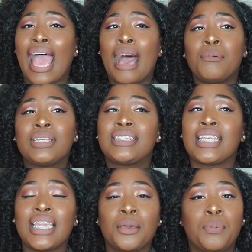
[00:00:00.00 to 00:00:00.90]
I would
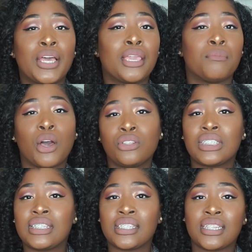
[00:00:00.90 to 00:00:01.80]
see him put
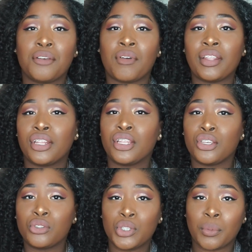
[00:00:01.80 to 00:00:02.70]
emojis and stuff under the
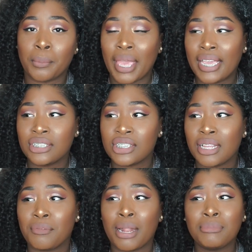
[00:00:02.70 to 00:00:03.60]
YouTuber page and
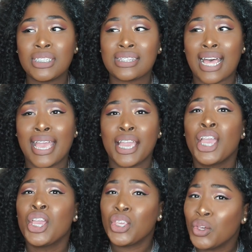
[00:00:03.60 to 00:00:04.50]
stuff, and I'm just like,
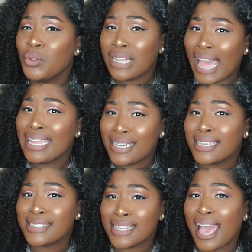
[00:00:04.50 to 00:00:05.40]
you like
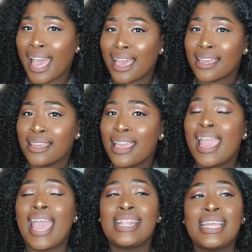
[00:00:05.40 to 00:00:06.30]
this guy.
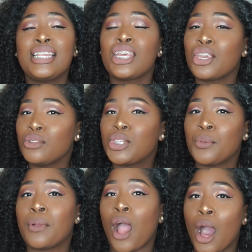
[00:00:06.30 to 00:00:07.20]
And then the
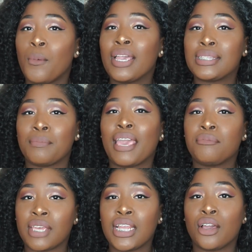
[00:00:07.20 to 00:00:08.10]
YouTuber always make
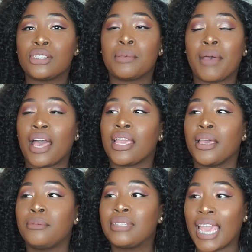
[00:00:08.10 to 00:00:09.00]
videos about
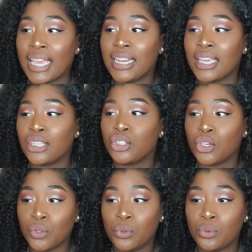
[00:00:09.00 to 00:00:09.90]
him dating
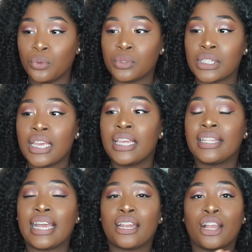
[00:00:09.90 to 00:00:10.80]
dudes
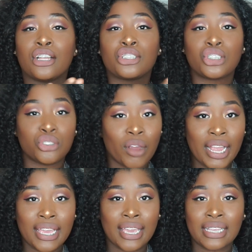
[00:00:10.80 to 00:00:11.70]
that are
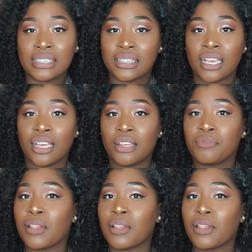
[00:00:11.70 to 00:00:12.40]
straight and stuff.